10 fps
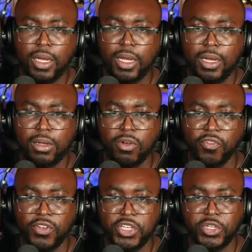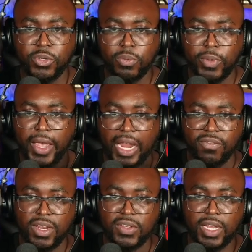uh, official
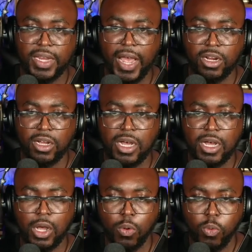Adventist.org